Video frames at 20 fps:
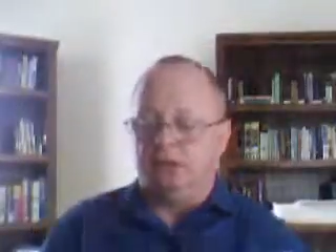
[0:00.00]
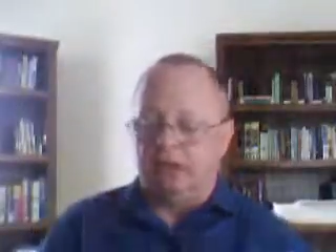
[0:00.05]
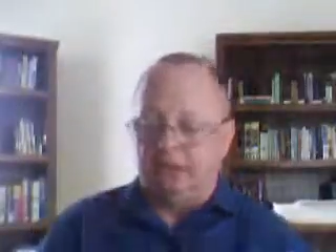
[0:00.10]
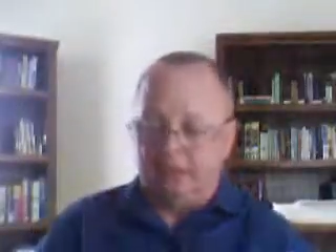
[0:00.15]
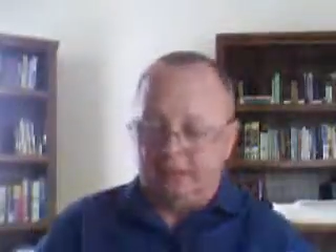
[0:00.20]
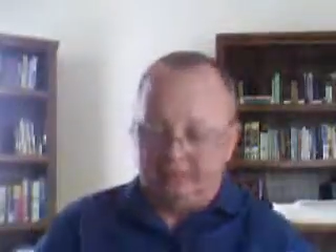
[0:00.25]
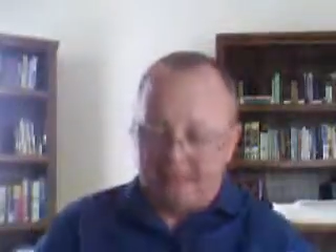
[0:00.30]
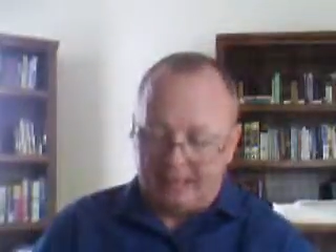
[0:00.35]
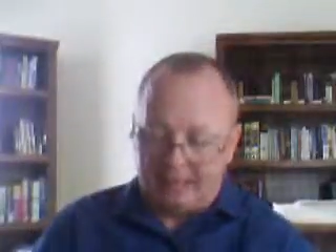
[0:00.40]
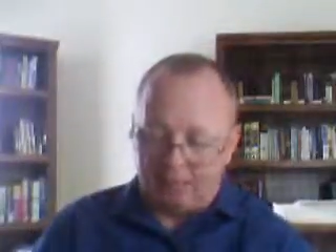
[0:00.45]

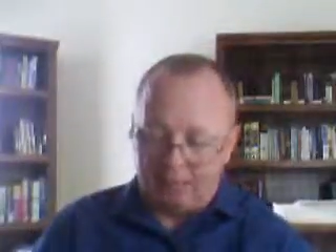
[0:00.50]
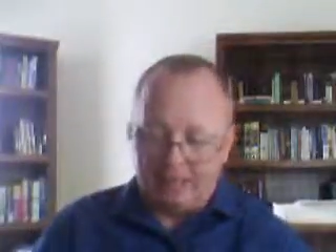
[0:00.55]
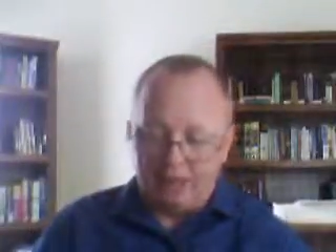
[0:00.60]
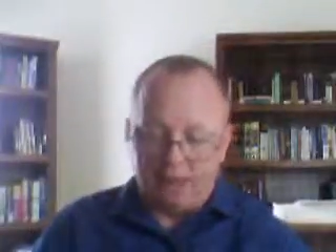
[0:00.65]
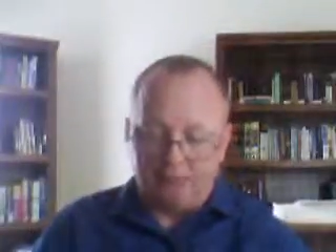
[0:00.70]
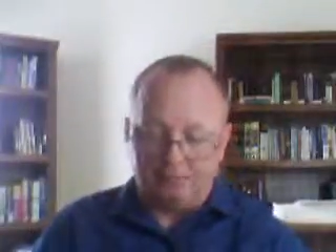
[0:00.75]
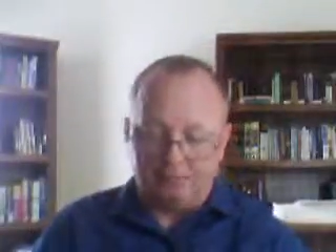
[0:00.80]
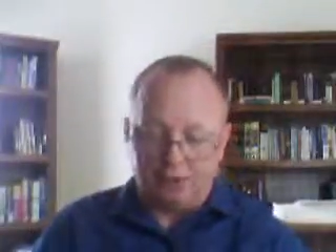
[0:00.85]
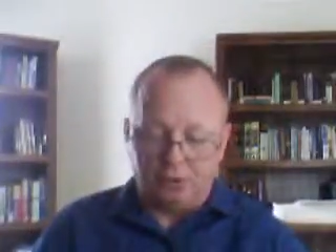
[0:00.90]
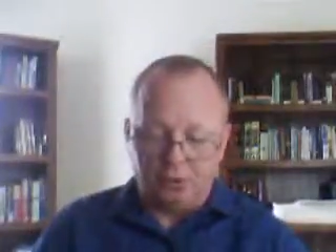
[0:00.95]
That'll
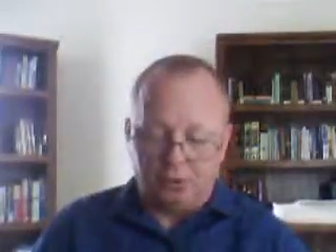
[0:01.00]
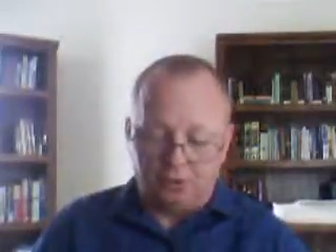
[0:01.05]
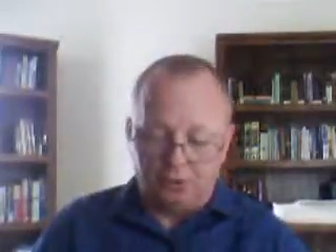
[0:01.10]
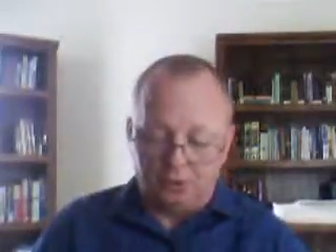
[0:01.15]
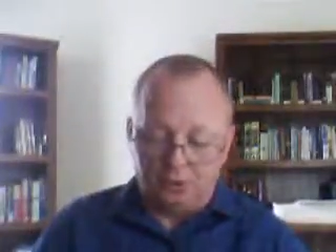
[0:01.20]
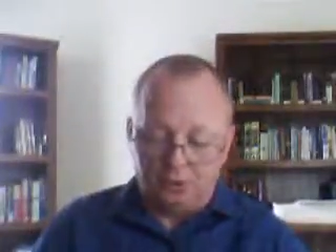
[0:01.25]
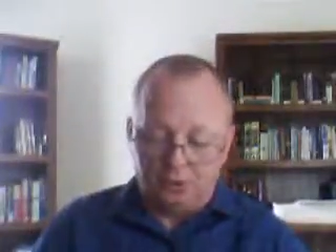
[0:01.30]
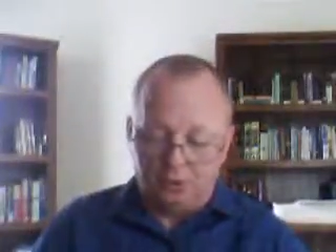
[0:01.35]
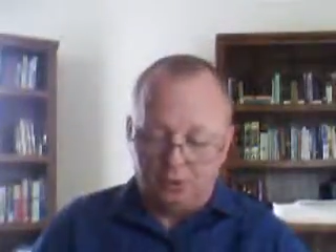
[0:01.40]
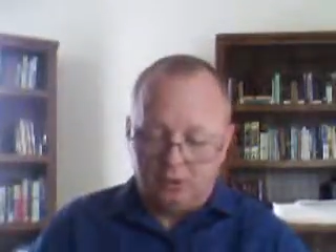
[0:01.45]
help you
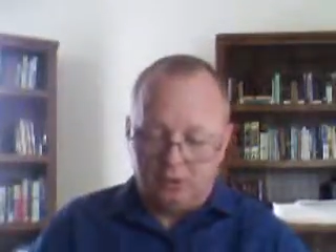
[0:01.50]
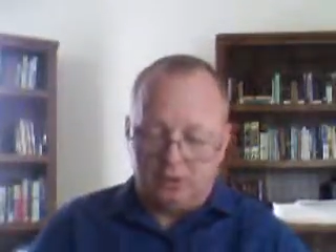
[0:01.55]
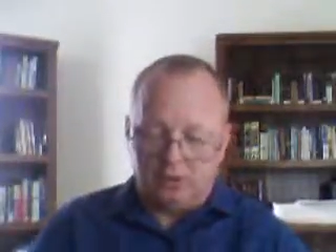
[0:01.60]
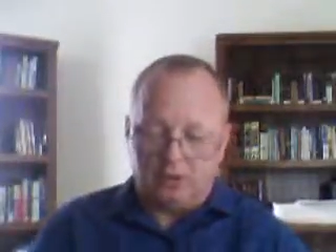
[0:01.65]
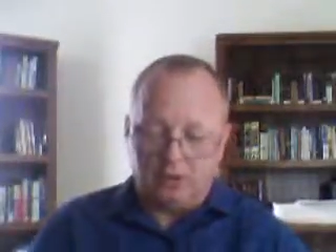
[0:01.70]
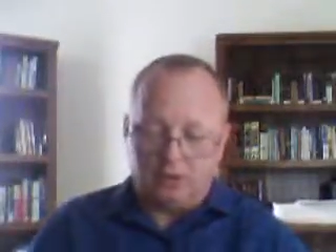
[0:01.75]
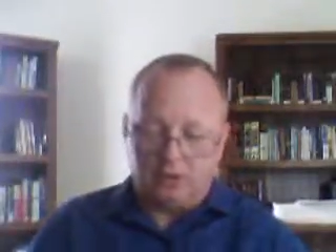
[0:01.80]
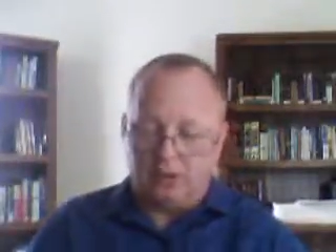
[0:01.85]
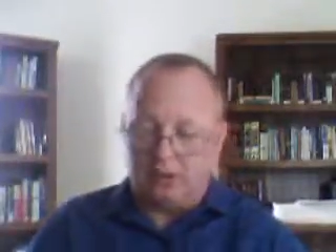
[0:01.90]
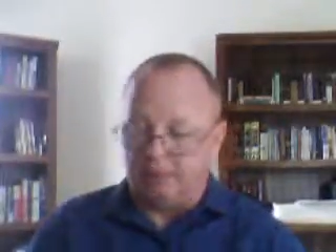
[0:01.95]

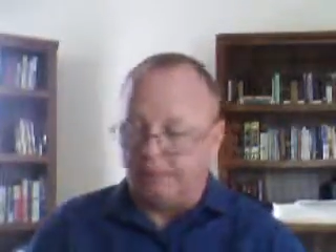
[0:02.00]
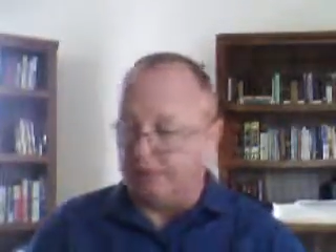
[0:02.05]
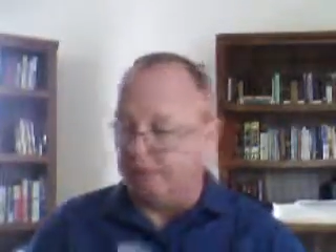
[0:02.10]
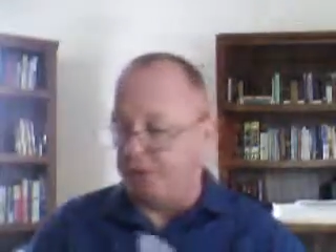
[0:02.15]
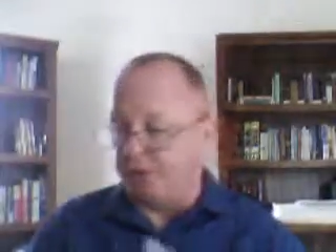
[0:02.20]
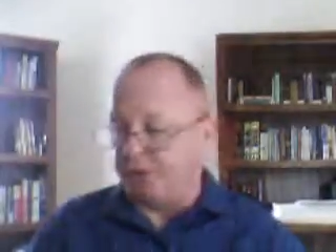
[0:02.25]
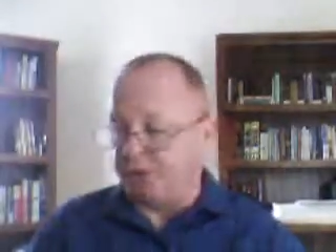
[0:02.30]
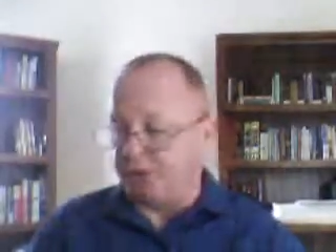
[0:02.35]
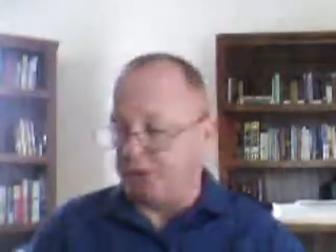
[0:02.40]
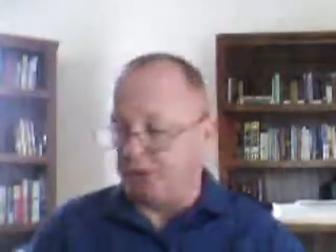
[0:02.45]

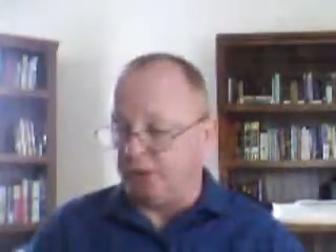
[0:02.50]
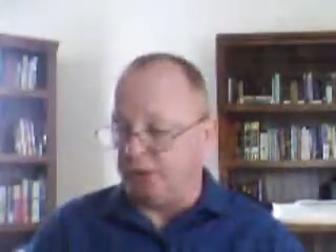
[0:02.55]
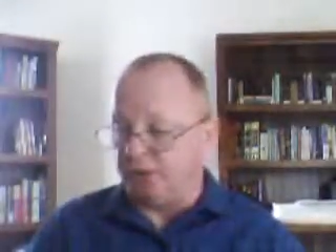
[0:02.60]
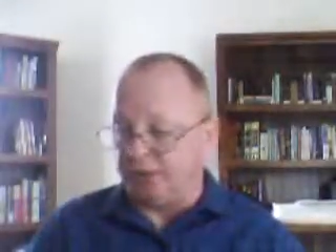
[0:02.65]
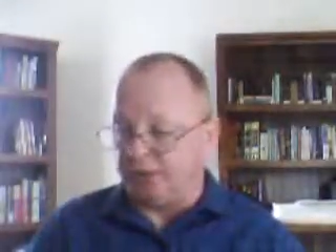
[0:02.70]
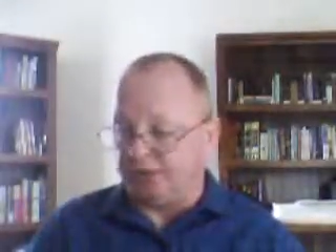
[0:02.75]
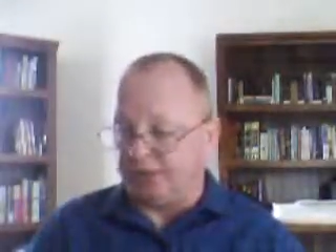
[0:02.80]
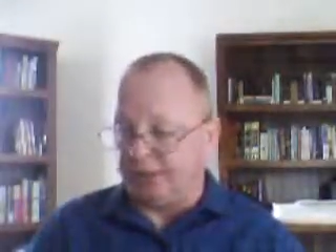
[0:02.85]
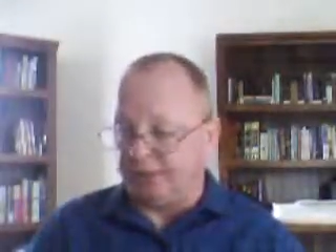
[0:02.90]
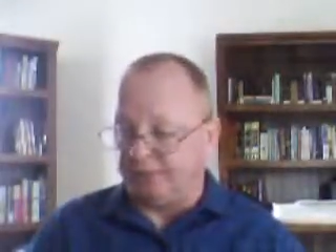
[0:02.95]
before you turn
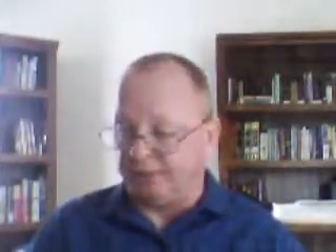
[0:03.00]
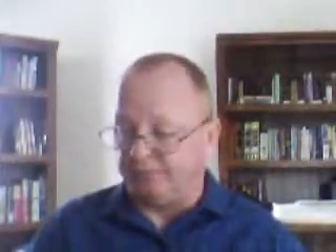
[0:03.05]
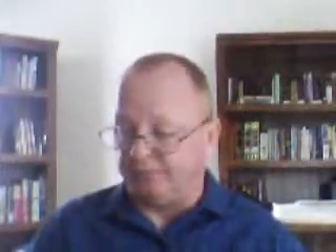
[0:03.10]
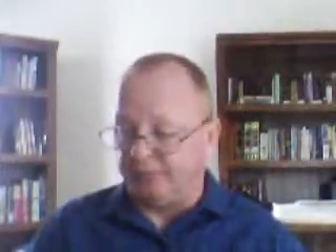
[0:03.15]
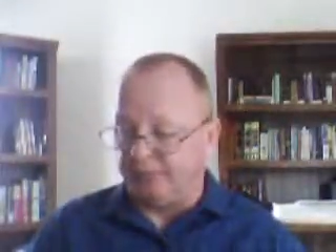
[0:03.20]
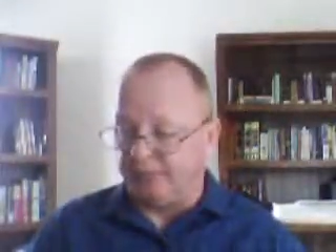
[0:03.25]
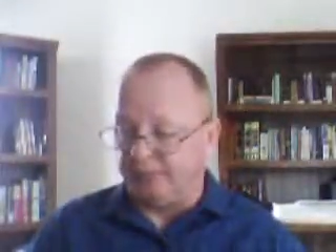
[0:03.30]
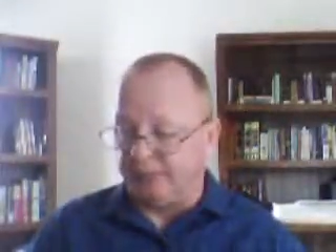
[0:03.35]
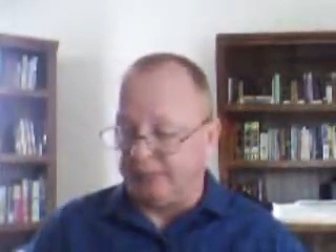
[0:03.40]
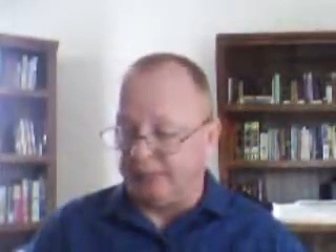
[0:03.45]
the essay in
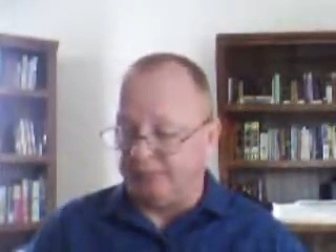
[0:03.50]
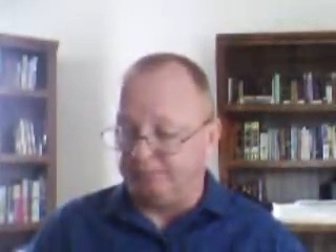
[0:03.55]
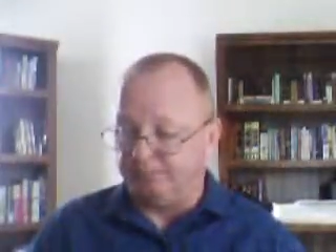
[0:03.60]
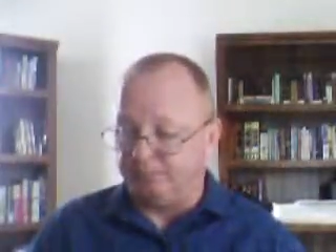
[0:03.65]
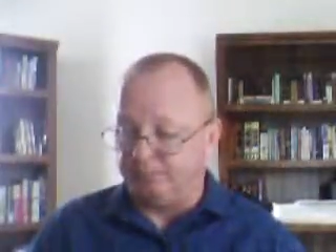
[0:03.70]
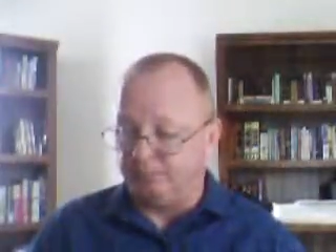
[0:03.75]
for a grade.